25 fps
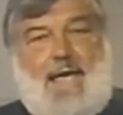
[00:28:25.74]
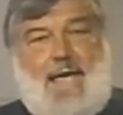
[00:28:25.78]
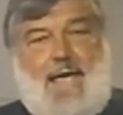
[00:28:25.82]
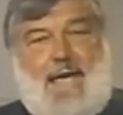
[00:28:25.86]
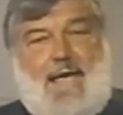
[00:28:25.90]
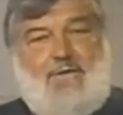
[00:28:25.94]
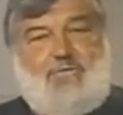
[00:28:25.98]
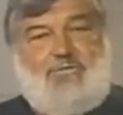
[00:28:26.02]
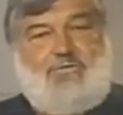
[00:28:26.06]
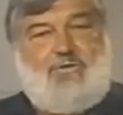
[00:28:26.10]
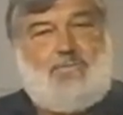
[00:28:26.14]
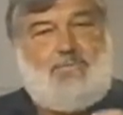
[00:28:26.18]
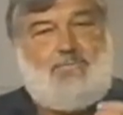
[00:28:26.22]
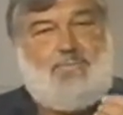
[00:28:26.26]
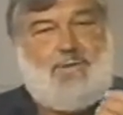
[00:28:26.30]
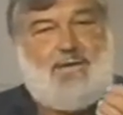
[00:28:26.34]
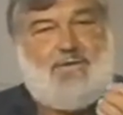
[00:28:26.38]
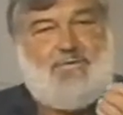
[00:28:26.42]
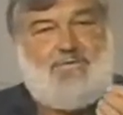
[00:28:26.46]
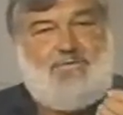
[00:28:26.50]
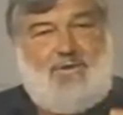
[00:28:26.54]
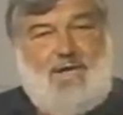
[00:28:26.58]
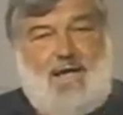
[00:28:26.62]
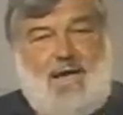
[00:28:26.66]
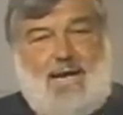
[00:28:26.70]
has to
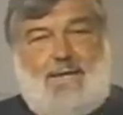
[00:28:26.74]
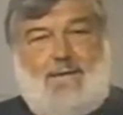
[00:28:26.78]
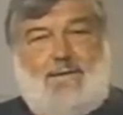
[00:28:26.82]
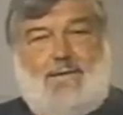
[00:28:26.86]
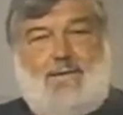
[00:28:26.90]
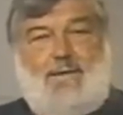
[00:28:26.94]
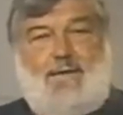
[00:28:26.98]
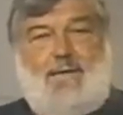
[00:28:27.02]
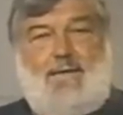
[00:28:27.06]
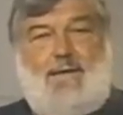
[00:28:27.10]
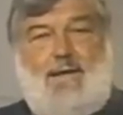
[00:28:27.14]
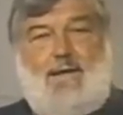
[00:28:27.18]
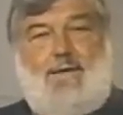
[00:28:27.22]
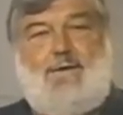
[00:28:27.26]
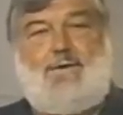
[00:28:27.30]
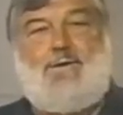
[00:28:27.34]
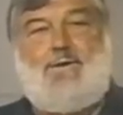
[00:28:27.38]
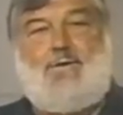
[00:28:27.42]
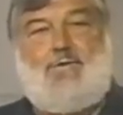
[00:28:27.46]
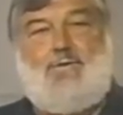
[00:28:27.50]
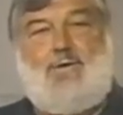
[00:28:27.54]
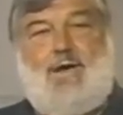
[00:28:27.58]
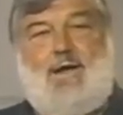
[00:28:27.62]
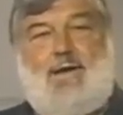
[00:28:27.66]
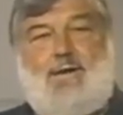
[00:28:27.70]
be tightly
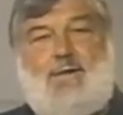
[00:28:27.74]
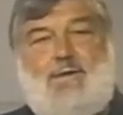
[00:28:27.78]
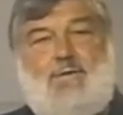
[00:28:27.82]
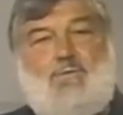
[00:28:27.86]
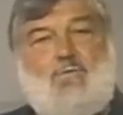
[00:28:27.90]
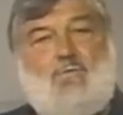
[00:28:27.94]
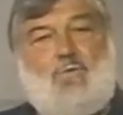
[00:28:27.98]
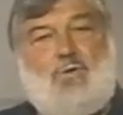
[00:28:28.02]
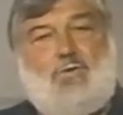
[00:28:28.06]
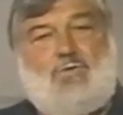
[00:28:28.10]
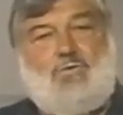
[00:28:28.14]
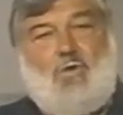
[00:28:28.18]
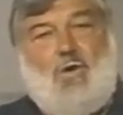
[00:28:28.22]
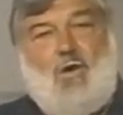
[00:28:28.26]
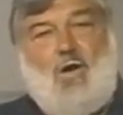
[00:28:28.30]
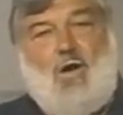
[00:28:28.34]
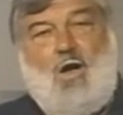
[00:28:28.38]
integrated with